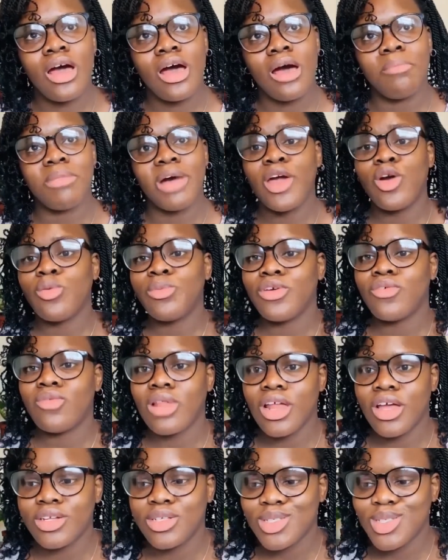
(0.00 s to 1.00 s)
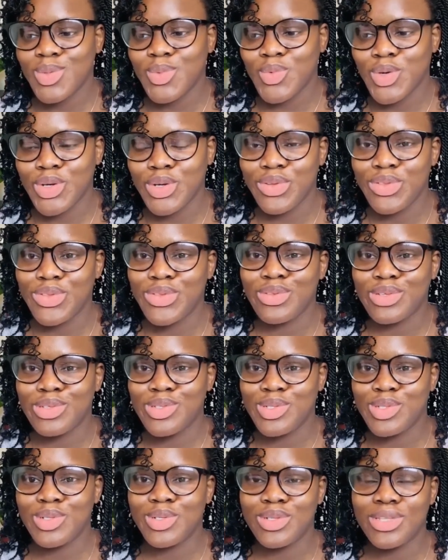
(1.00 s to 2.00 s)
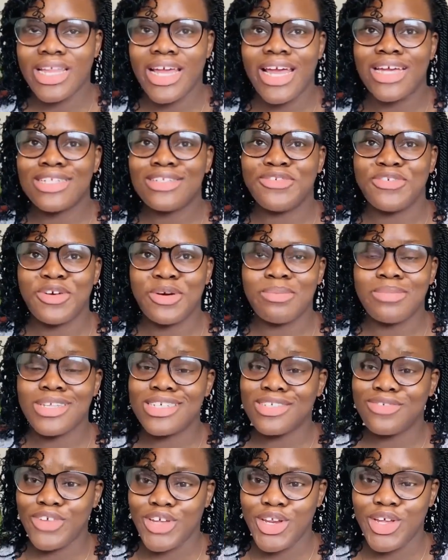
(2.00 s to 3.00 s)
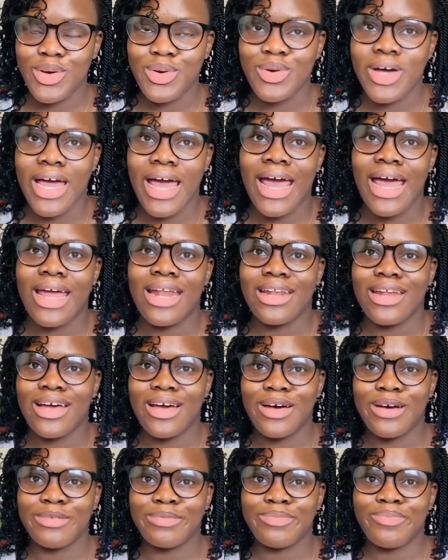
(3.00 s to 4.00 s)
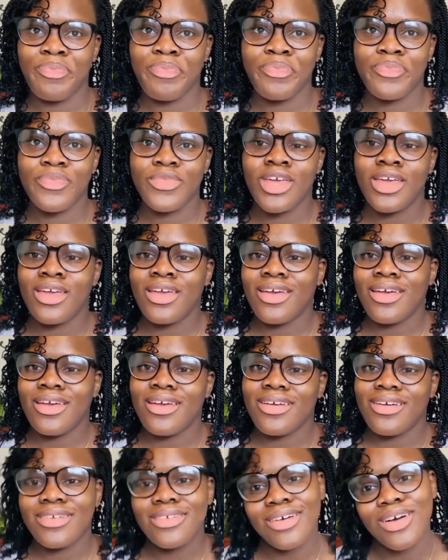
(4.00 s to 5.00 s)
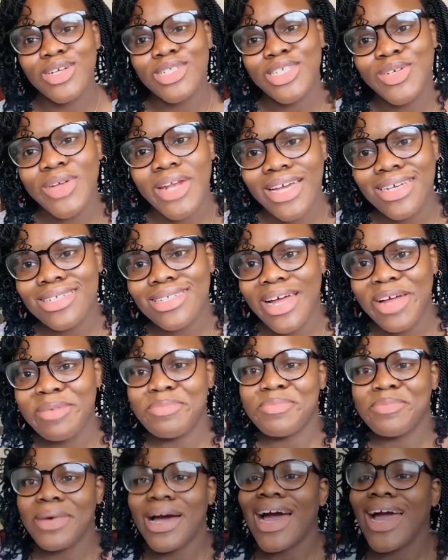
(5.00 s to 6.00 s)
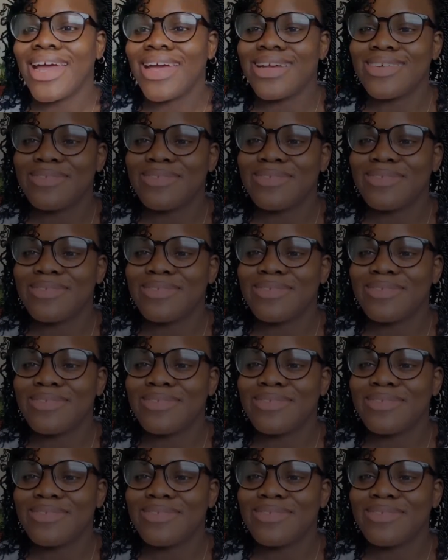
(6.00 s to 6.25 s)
I hope you've learned one or two things from this video, and until next time.